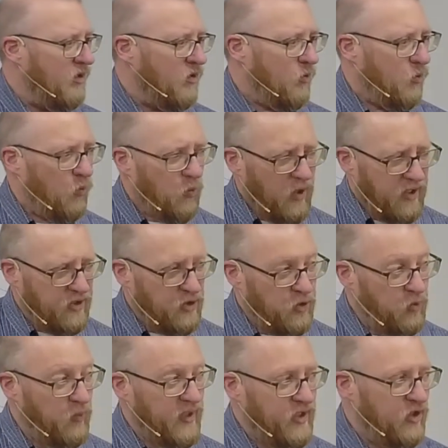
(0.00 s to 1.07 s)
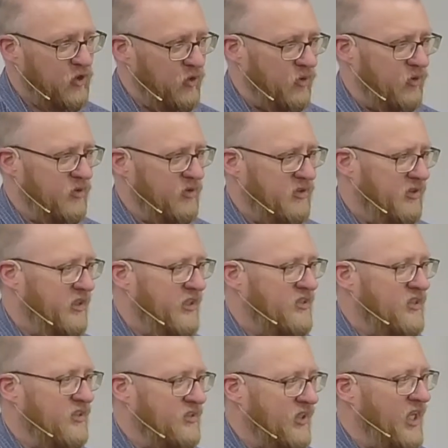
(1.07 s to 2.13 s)
what do we do is the
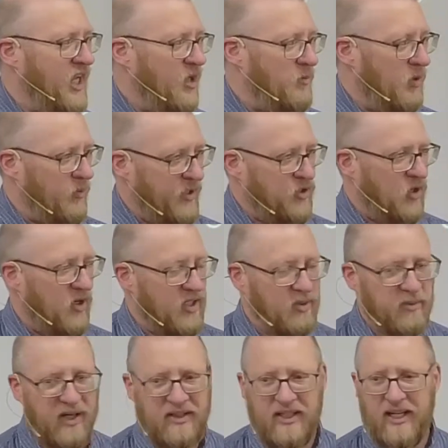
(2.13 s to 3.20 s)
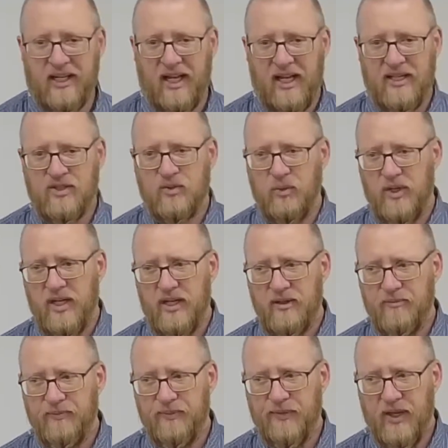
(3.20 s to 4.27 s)
same, and we talked about that last week.
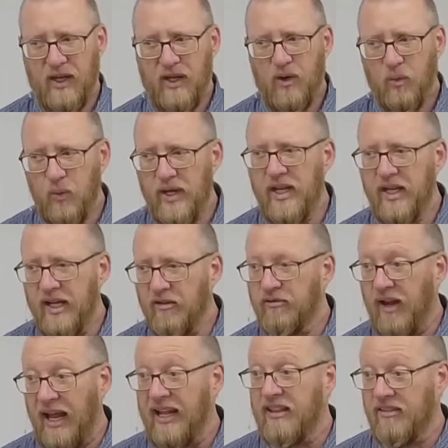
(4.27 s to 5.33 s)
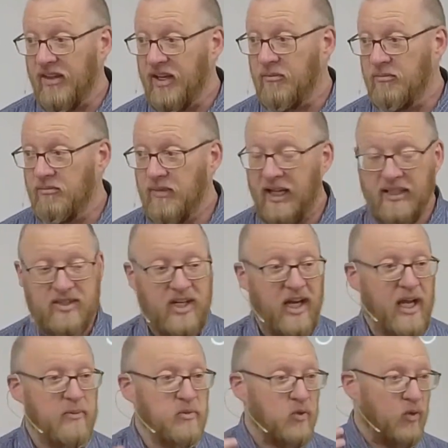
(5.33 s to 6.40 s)
We have, like them, at
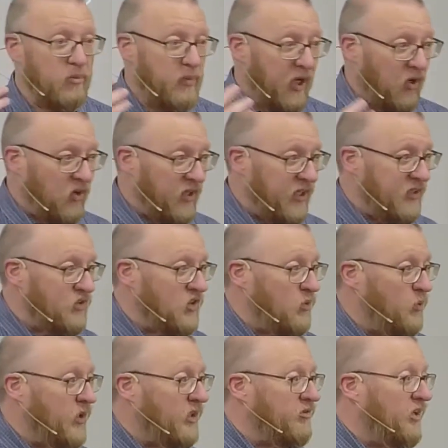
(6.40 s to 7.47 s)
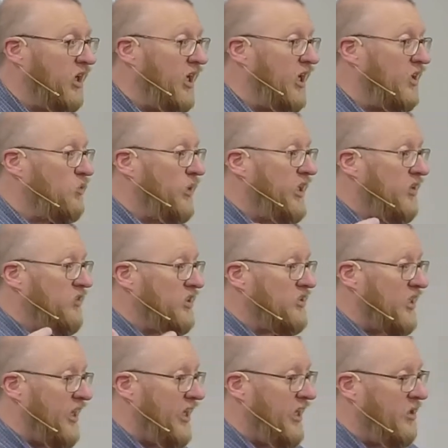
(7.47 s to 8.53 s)
times rebelled against the will of God. We have, at
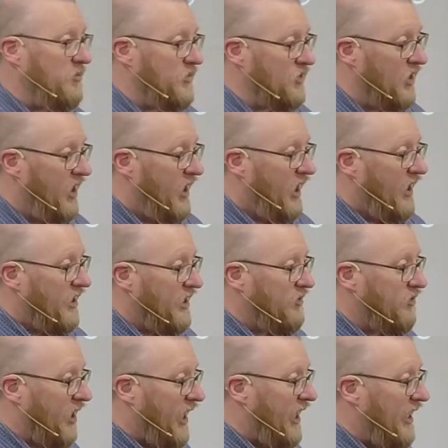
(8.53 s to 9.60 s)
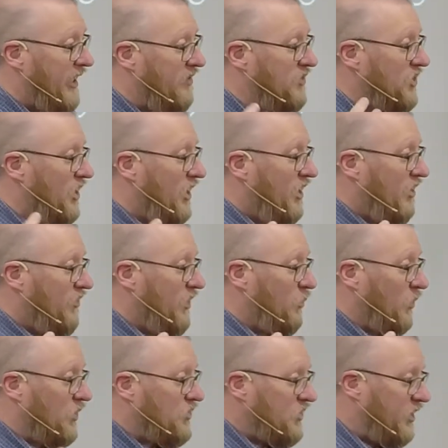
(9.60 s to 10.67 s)
times, lived lives that were
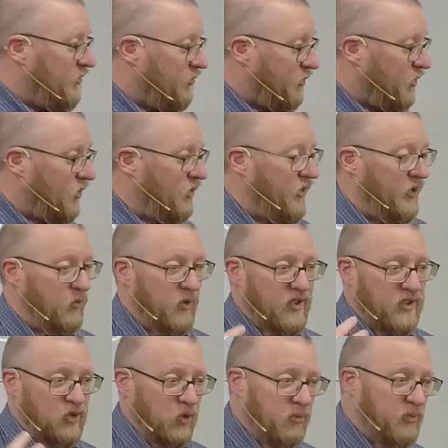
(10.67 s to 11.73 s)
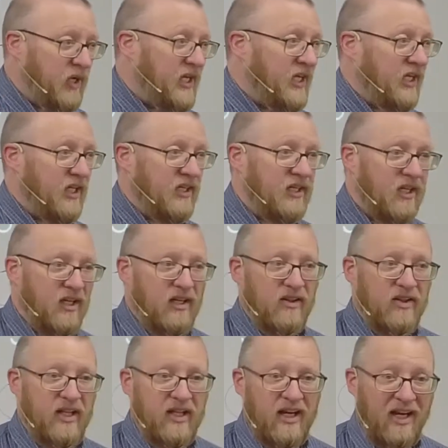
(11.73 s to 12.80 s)
sinful, that were disobedient,
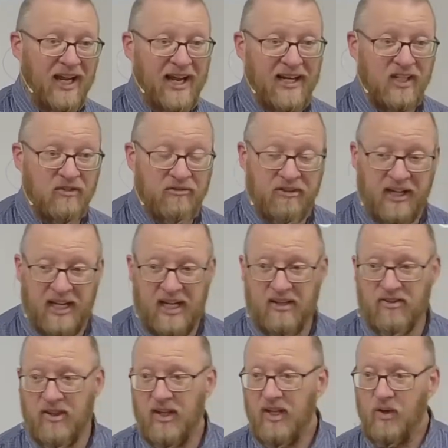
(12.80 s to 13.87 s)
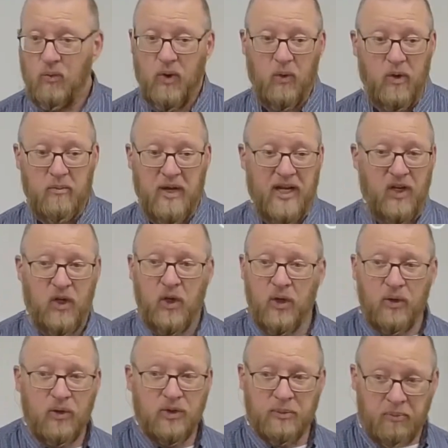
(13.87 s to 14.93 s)
that lacked faith, where we made
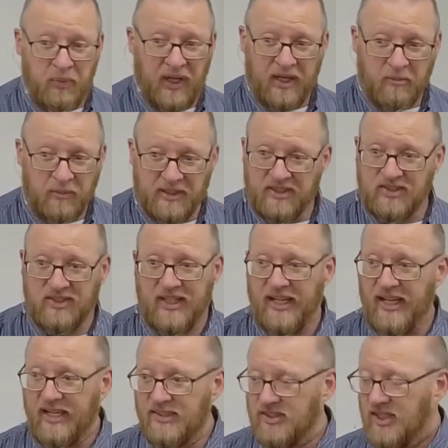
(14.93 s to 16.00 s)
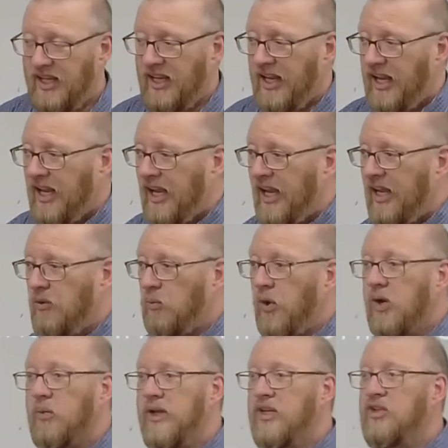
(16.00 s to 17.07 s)
huge, big mistakes. And what do
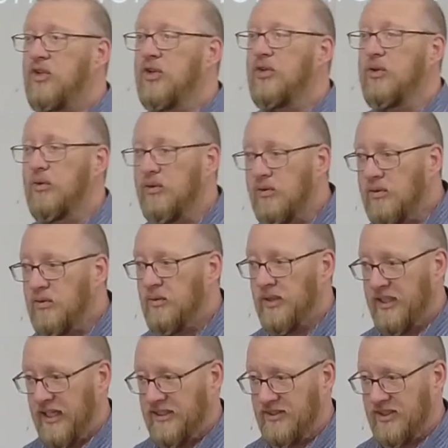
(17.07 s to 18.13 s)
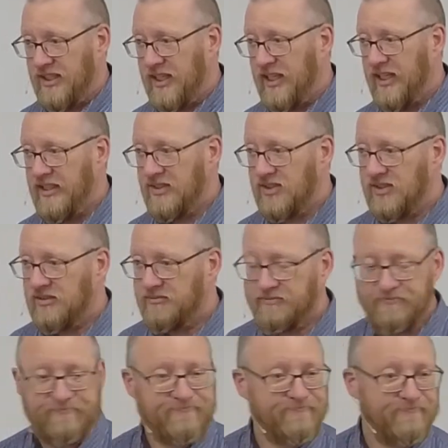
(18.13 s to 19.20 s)
we do when that's the case?
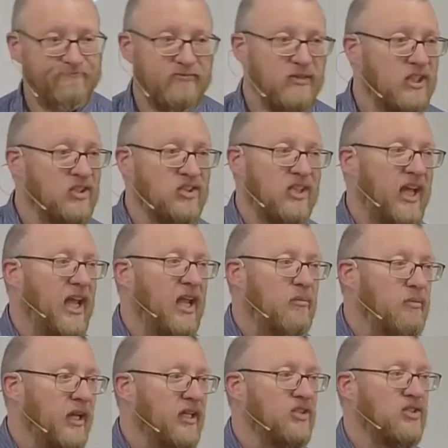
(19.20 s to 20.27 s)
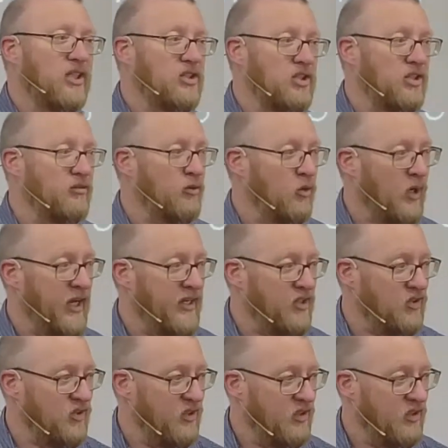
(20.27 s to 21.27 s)
The same extension of grace